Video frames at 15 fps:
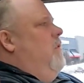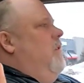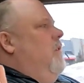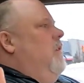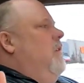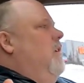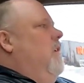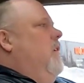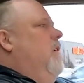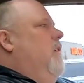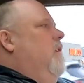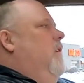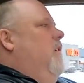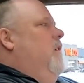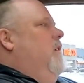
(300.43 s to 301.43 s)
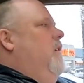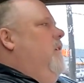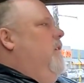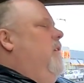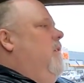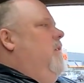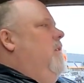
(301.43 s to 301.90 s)

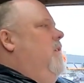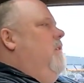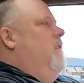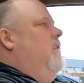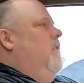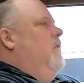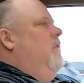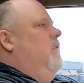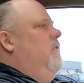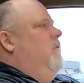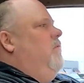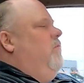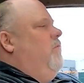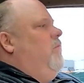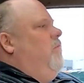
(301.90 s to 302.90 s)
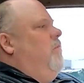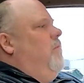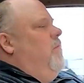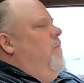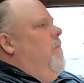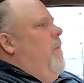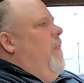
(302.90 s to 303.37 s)

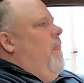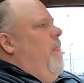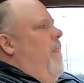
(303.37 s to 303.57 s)
No words are spoken by the person on screen.